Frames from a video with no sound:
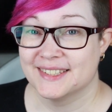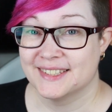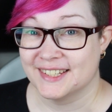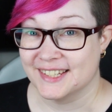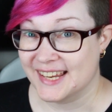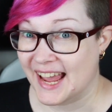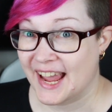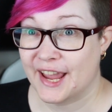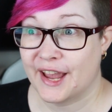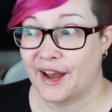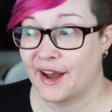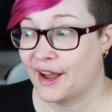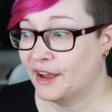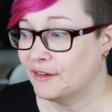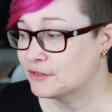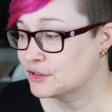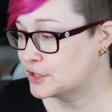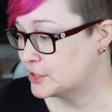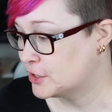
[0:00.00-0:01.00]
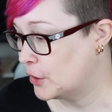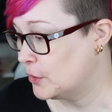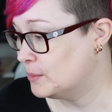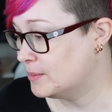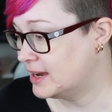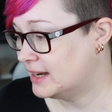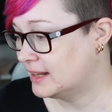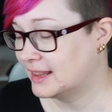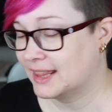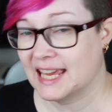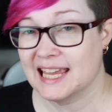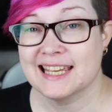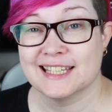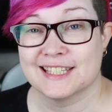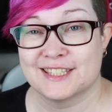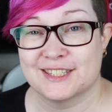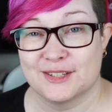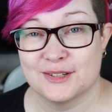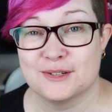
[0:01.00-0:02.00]
Today I have so many
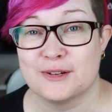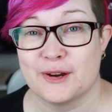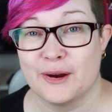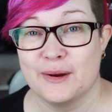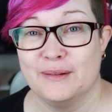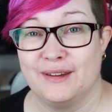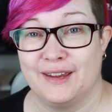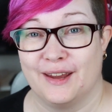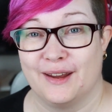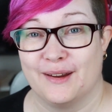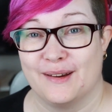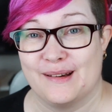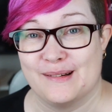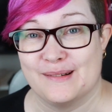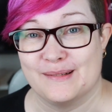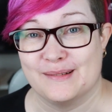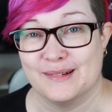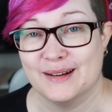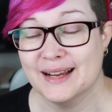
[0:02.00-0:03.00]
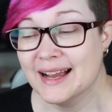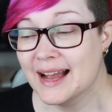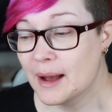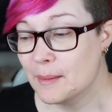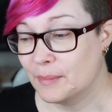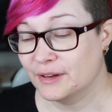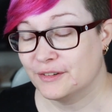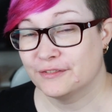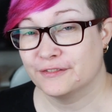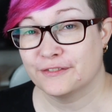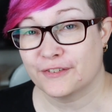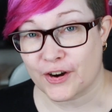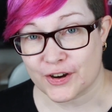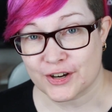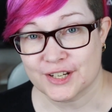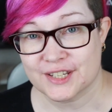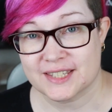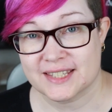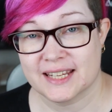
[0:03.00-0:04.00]
things to show you. But
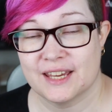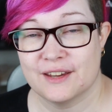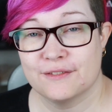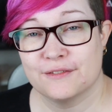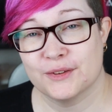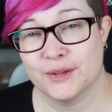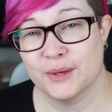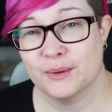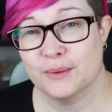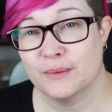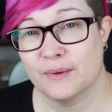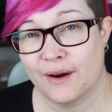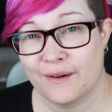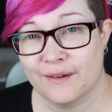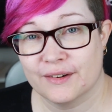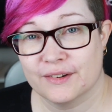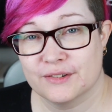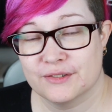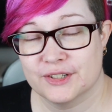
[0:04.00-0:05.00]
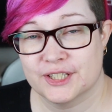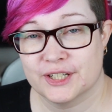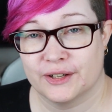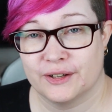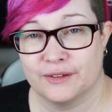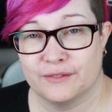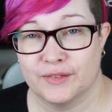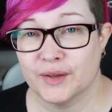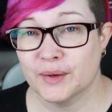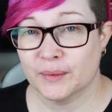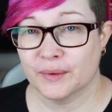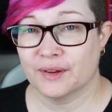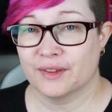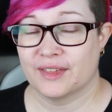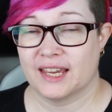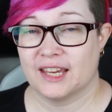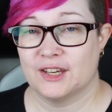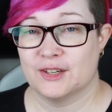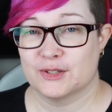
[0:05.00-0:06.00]
first, if you are a returning viewer,
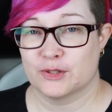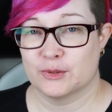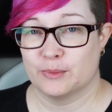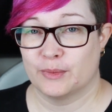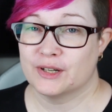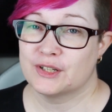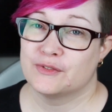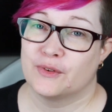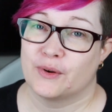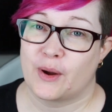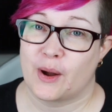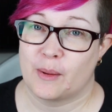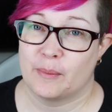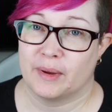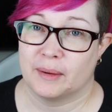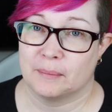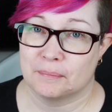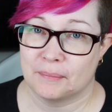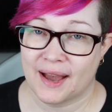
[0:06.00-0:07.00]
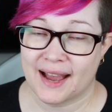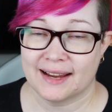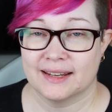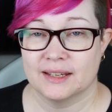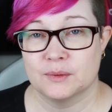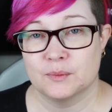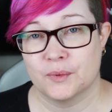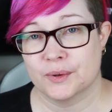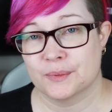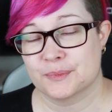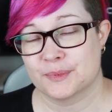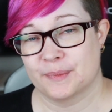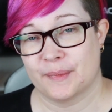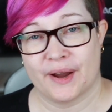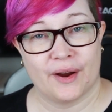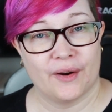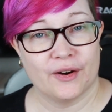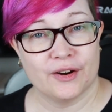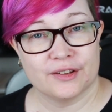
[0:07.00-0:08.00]
thank you so much for coming back. It warms
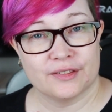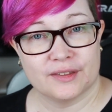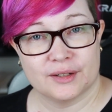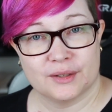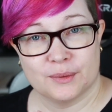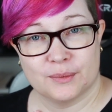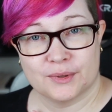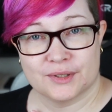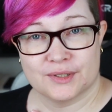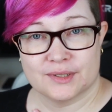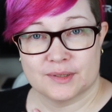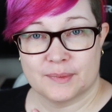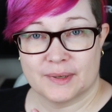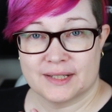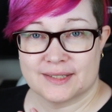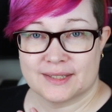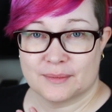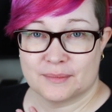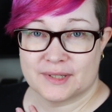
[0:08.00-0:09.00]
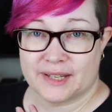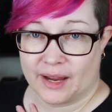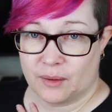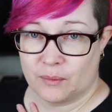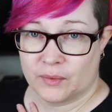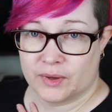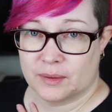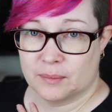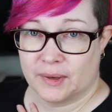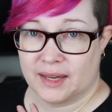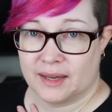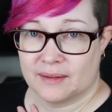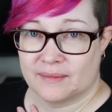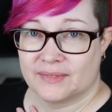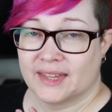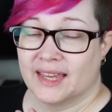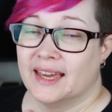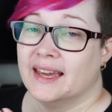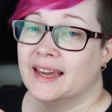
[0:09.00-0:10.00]
my heart that you want to spend some time with me.
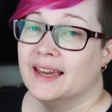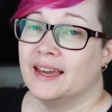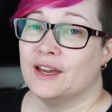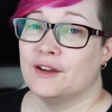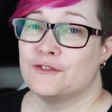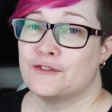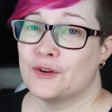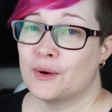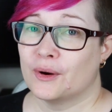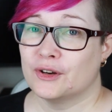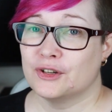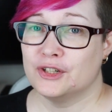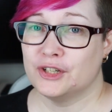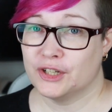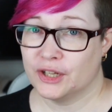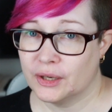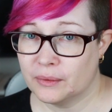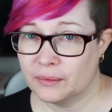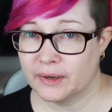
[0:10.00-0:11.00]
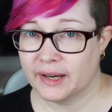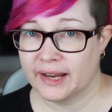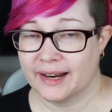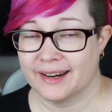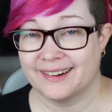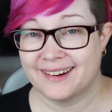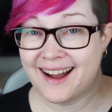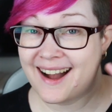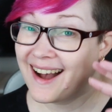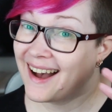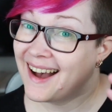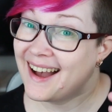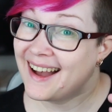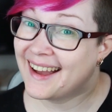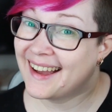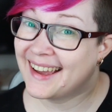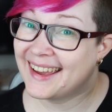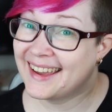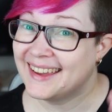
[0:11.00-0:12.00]
If you are new here,
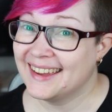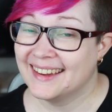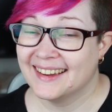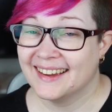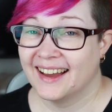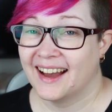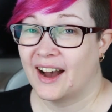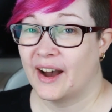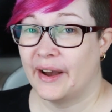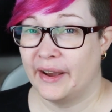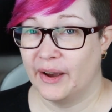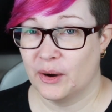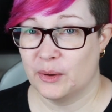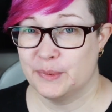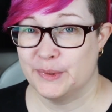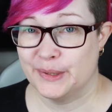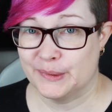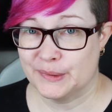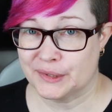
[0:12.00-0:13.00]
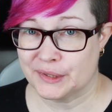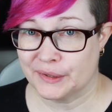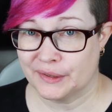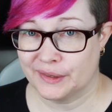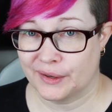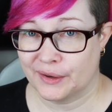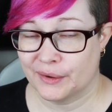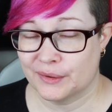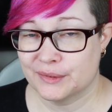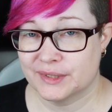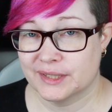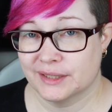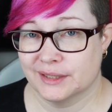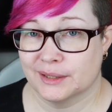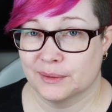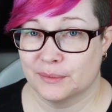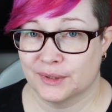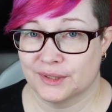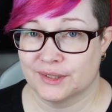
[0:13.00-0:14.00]
hi! I hope you enjoy the
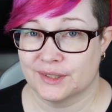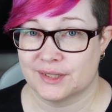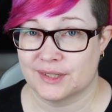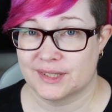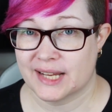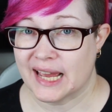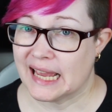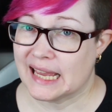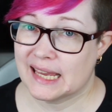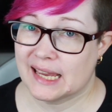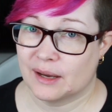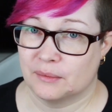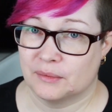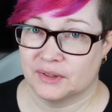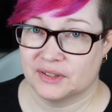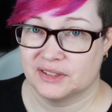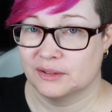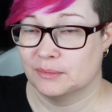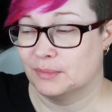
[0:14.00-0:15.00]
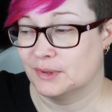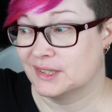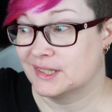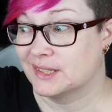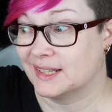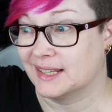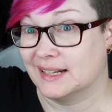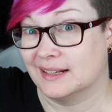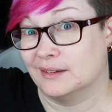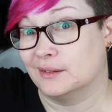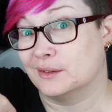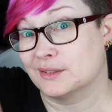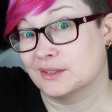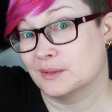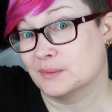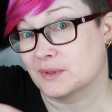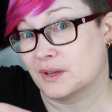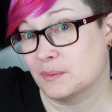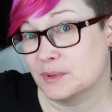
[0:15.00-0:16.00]
content and want to stay and want to push the little
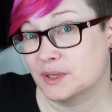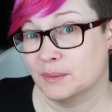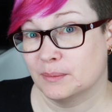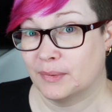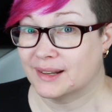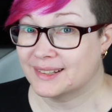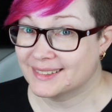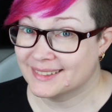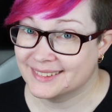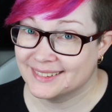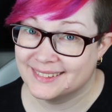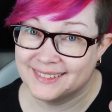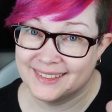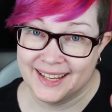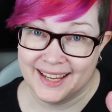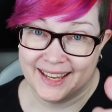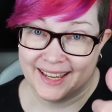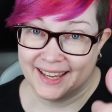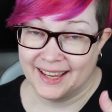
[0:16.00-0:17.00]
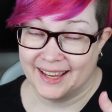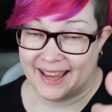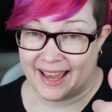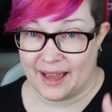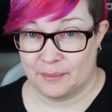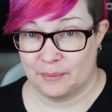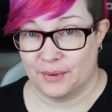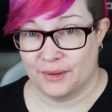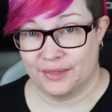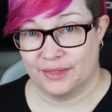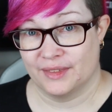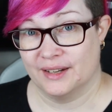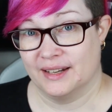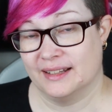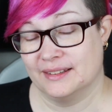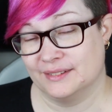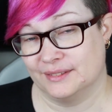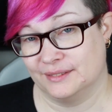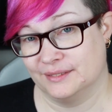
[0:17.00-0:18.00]
subscription button. Put the
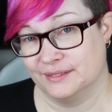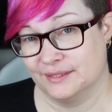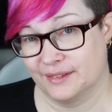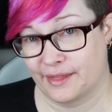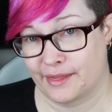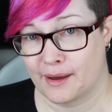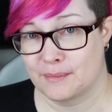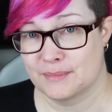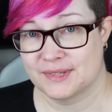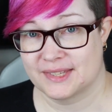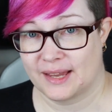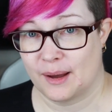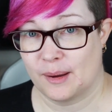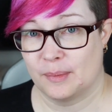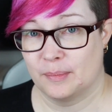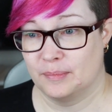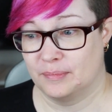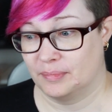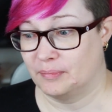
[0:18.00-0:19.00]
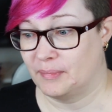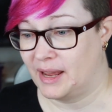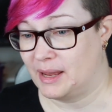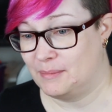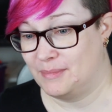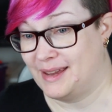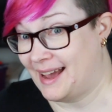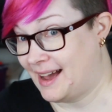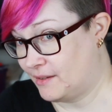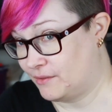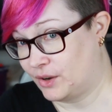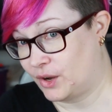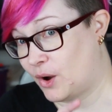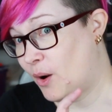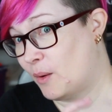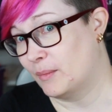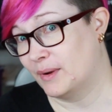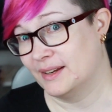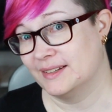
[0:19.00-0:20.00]
little thumbs up, maybe have a
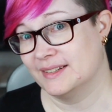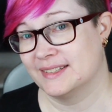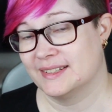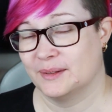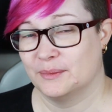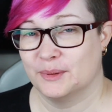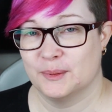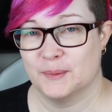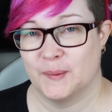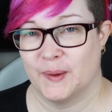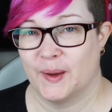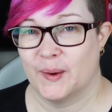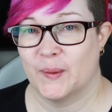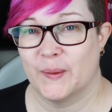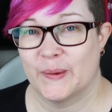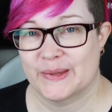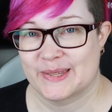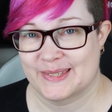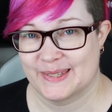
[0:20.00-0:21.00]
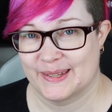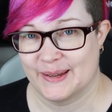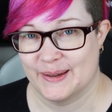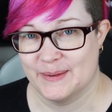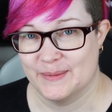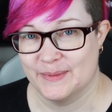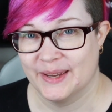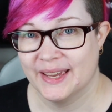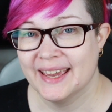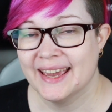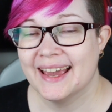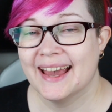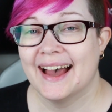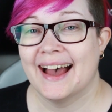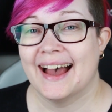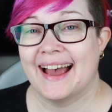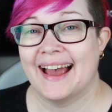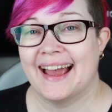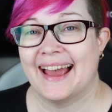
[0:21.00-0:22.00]
comment, it would be awesome.
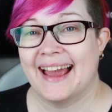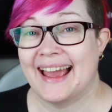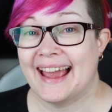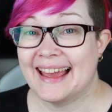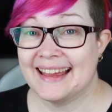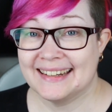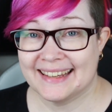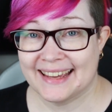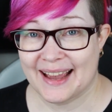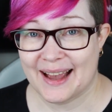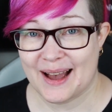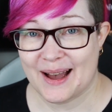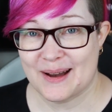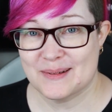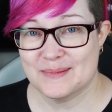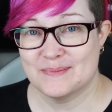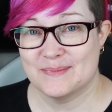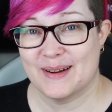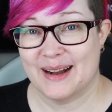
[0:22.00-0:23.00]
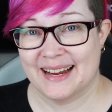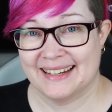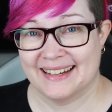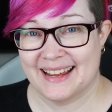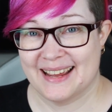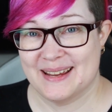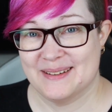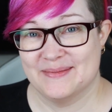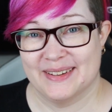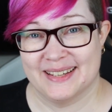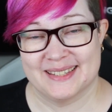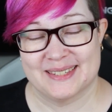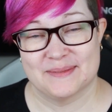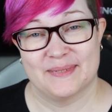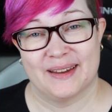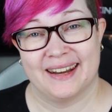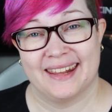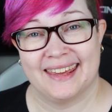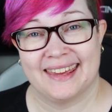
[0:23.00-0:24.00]
Anyhow, my name is
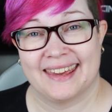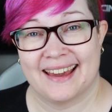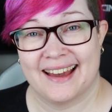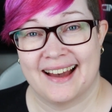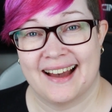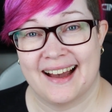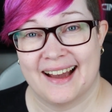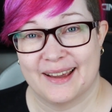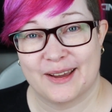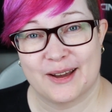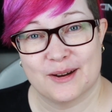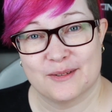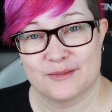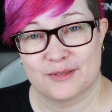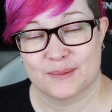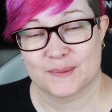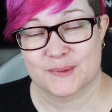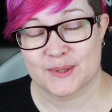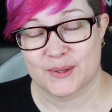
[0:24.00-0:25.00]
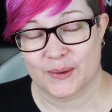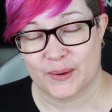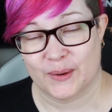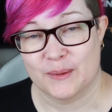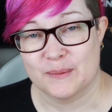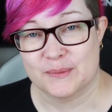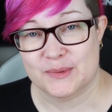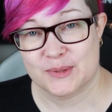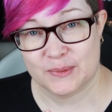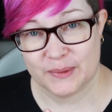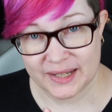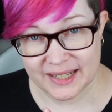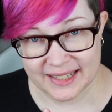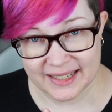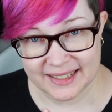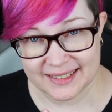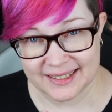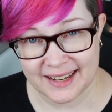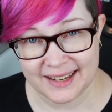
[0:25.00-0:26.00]
Maderia. I come from Stockholm,
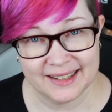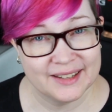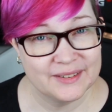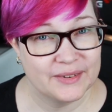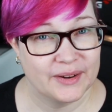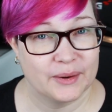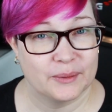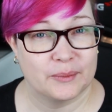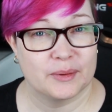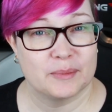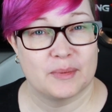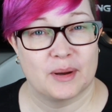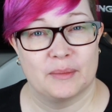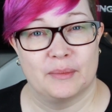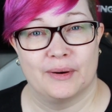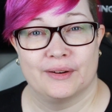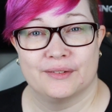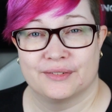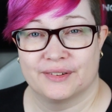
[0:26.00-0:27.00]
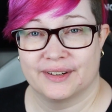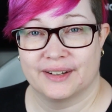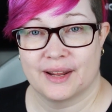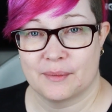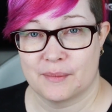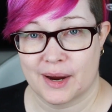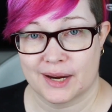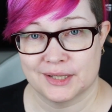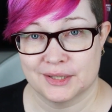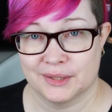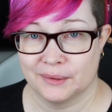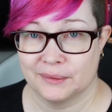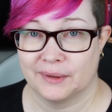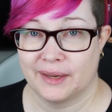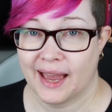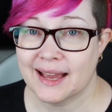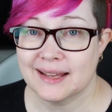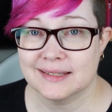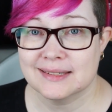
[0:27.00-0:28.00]
Sweden. I live here with my boyfriend and my 2
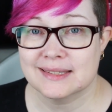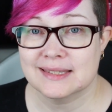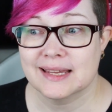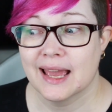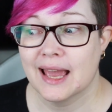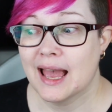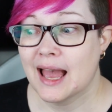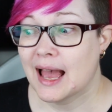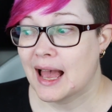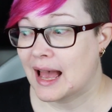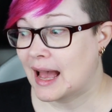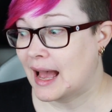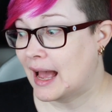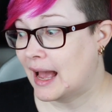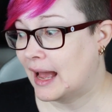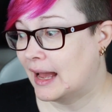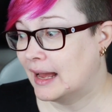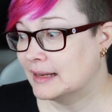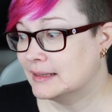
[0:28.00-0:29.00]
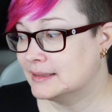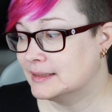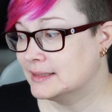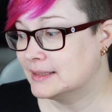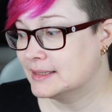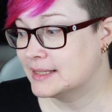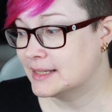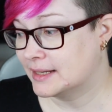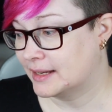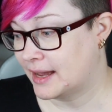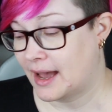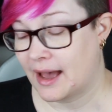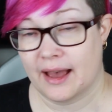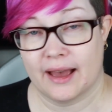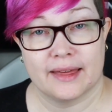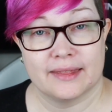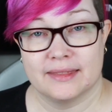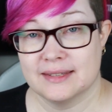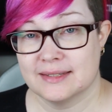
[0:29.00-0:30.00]
cats. And
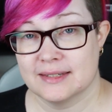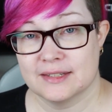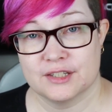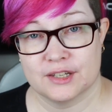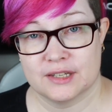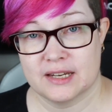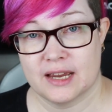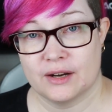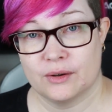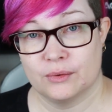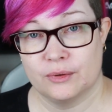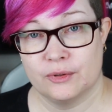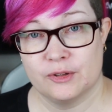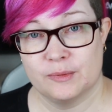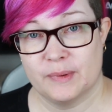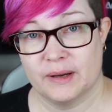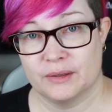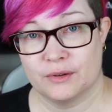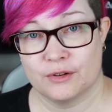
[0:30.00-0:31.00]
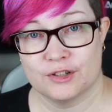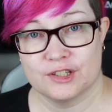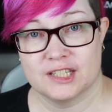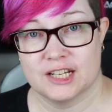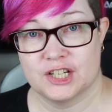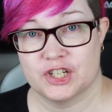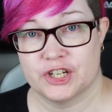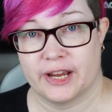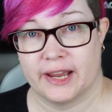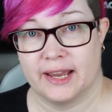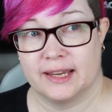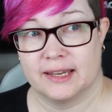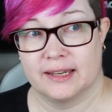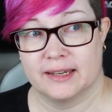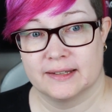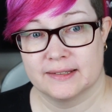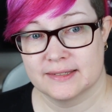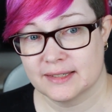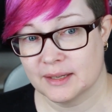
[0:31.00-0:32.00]
this is a channel all about
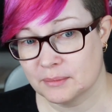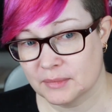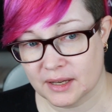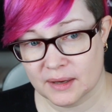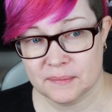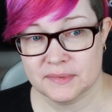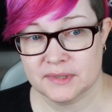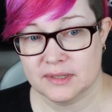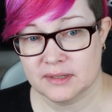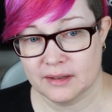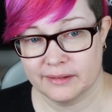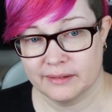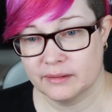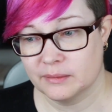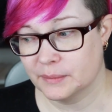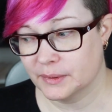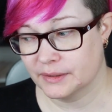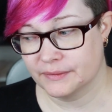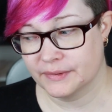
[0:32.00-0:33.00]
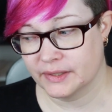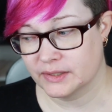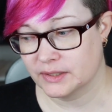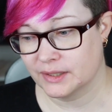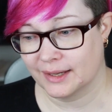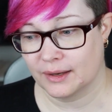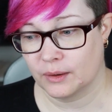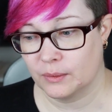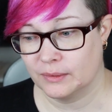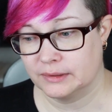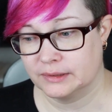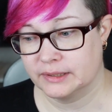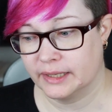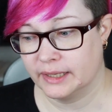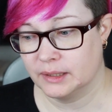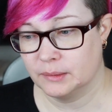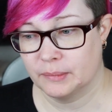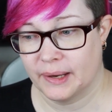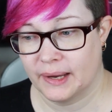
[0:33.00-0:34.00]
cross-stitching. Sometimes a little bit of knitting and
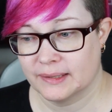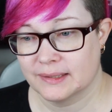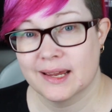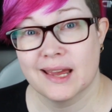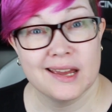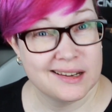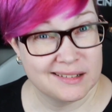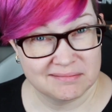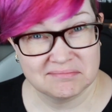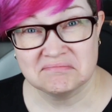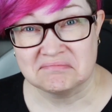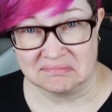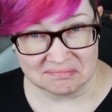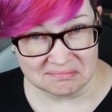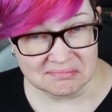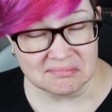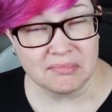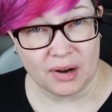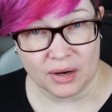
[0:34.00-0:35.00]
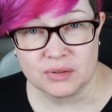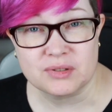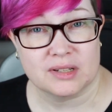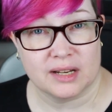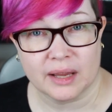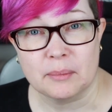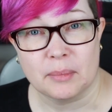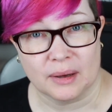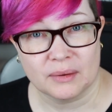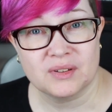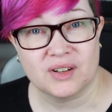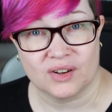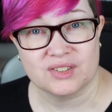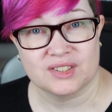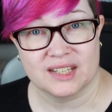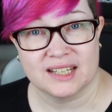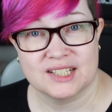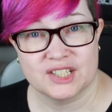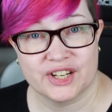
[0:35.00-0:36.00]
quilting, but mostly about
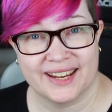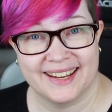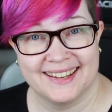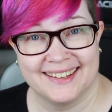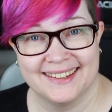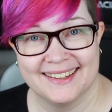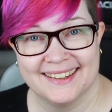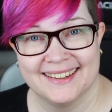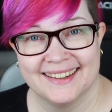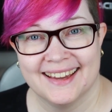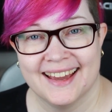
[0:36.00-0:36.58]
cross-stitching.